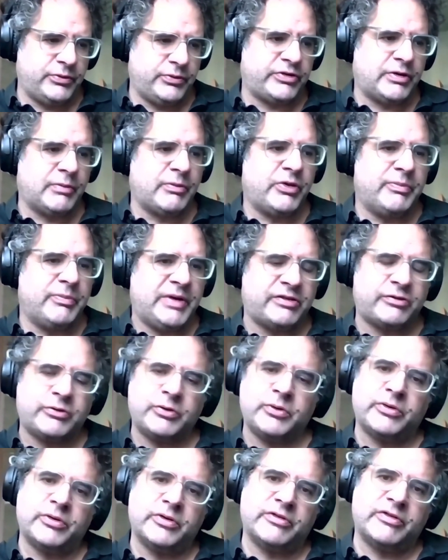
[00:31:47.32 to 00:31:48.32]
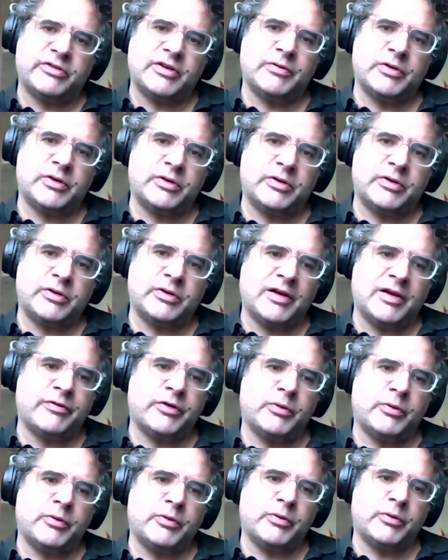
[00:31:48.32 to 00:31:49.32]
some of the best authors have a have
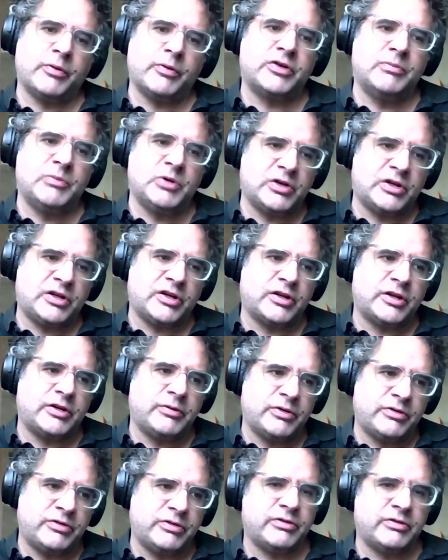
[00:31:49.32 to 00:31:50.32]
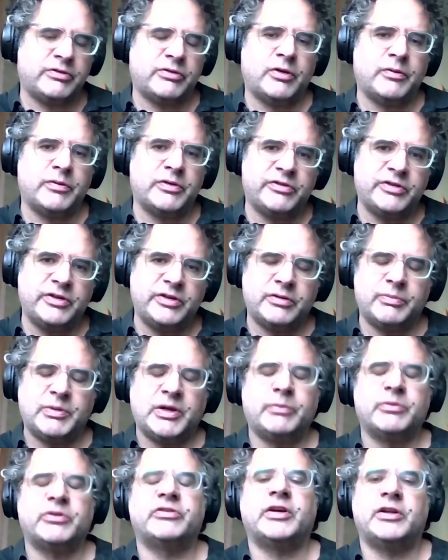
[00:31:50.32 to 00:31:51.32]
a way of communicating, which is obviously to be
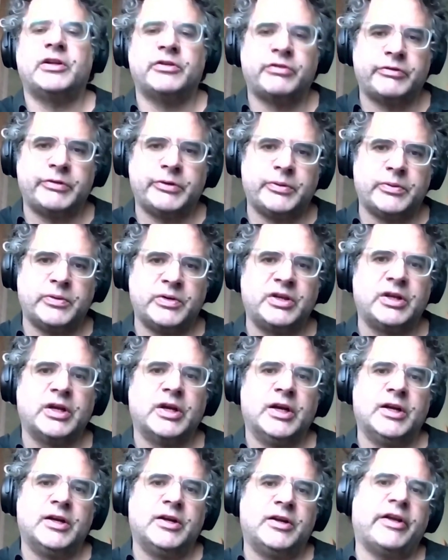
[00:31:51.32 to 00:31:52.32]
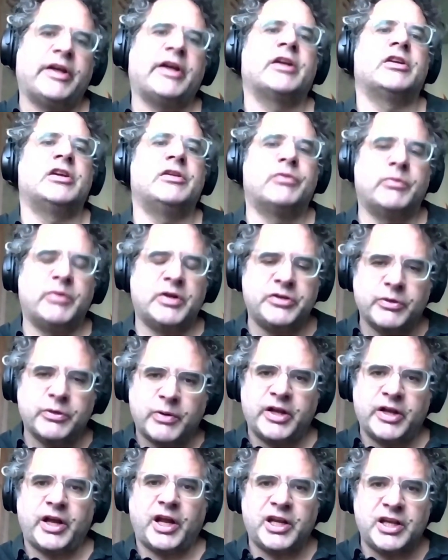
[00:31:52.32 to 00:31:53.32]
able to tell a story. And even when you
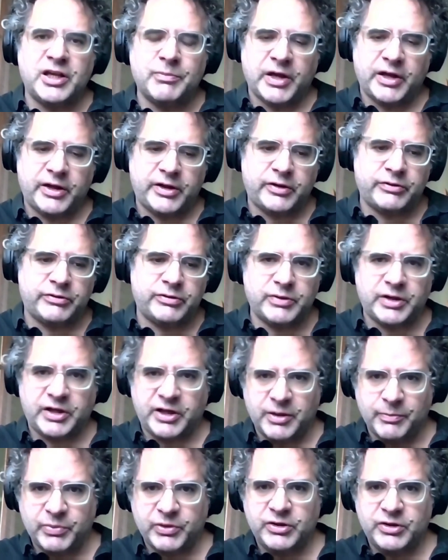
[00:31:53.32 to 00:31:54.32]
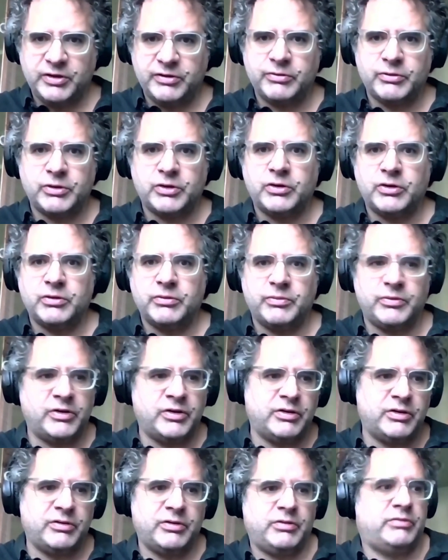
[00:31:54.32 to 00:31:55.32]
write an email to a company, to an
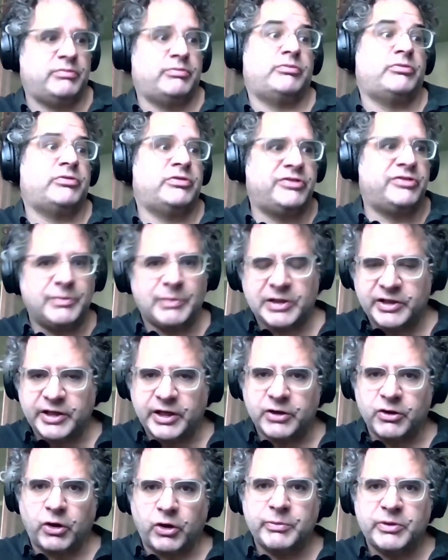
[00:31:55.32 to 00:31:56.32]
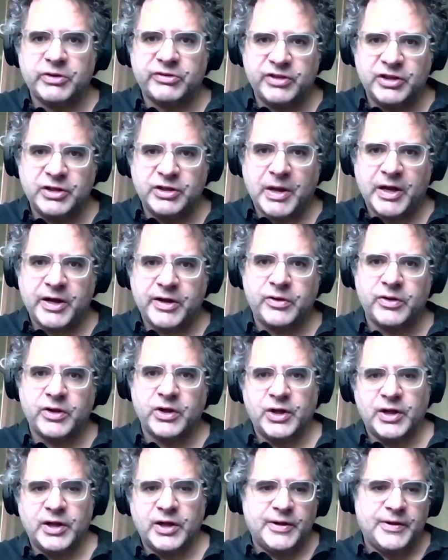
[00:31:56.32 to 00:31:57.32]
uh, seemingly anonymous email,
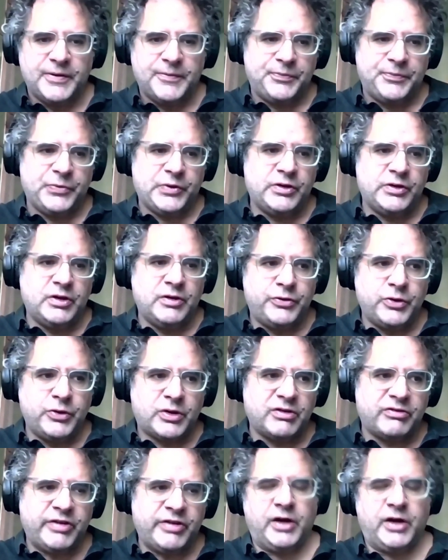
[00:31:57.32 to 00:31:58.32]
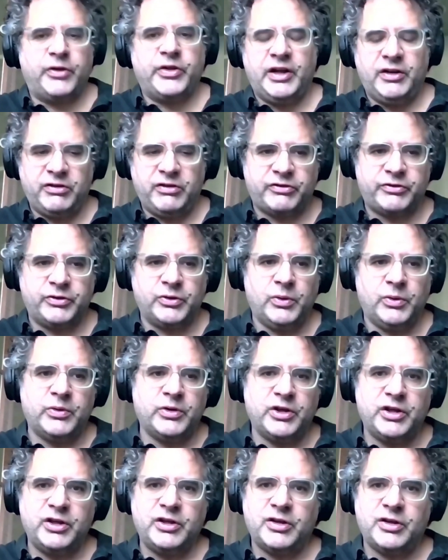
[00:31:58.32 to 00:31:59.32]
if you can tell that
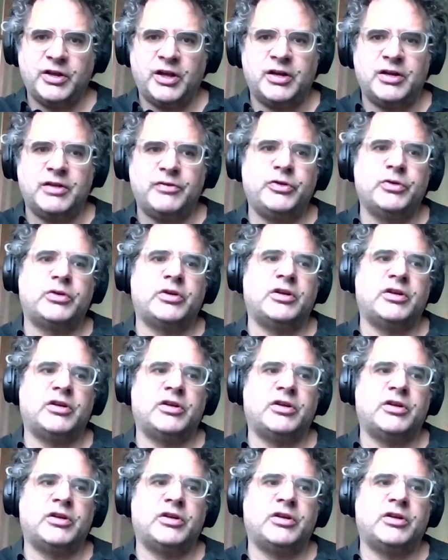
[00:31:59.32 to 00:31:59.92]
story and if you